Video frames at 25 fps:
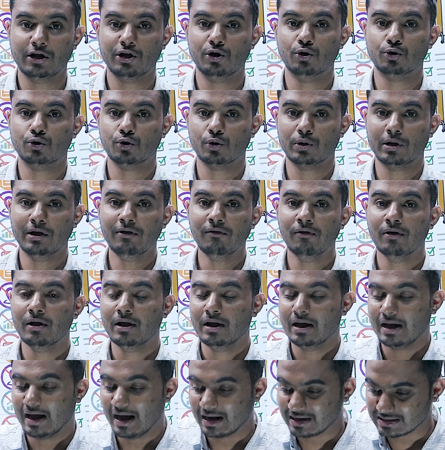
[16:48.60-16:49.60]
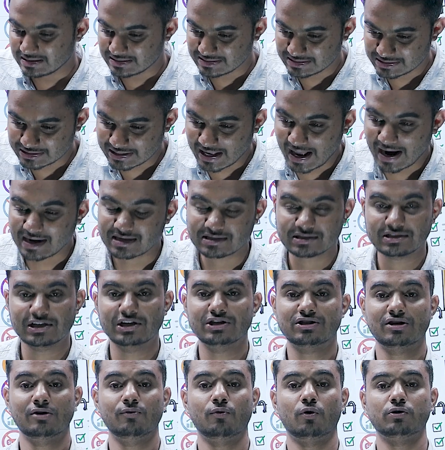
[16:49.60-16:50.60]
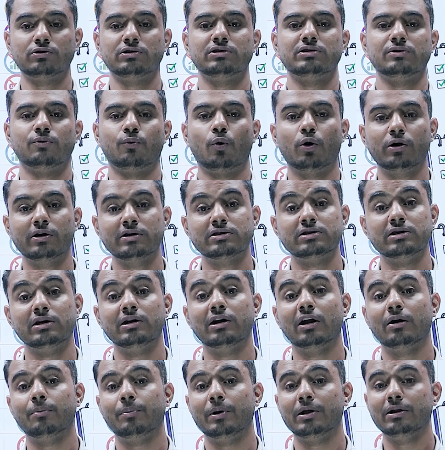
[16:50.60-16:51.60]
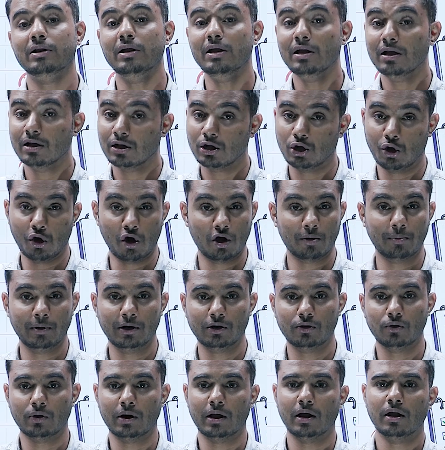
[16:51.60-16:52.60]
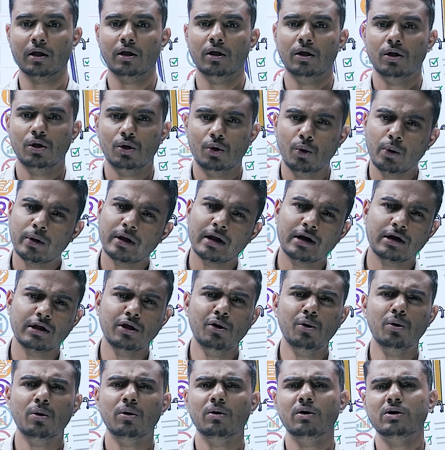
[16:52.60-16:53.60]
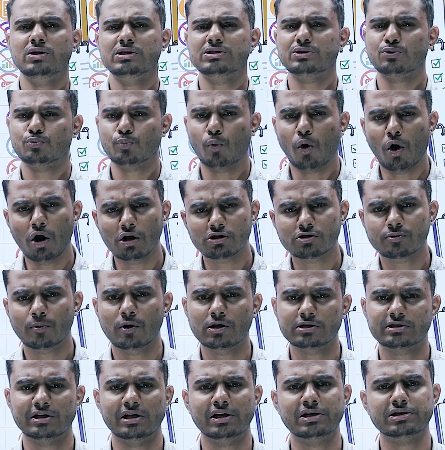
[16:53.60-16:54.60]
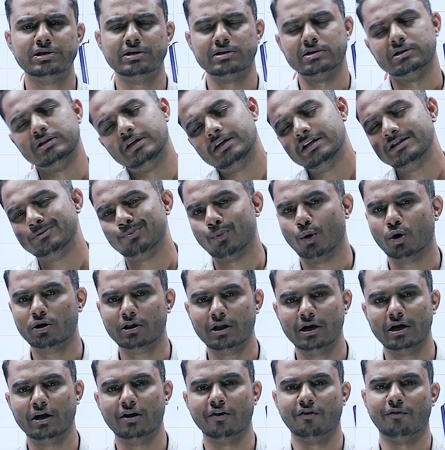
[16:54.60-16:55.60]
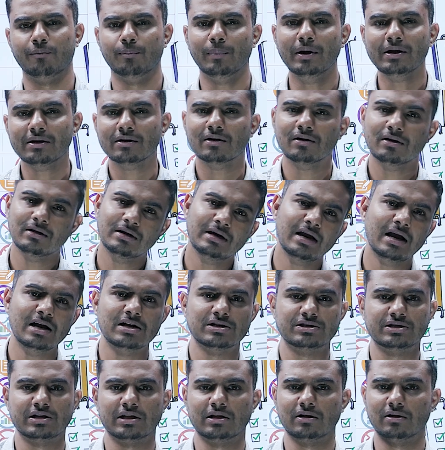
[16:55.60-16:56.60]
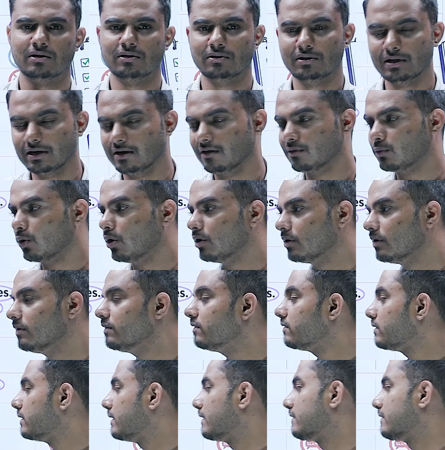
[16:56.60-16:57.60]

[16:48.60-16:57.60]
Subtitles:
you to give exact suggestion what is needed by the government today. You can give small suggestions. That is more than enough, but realistic. That is what is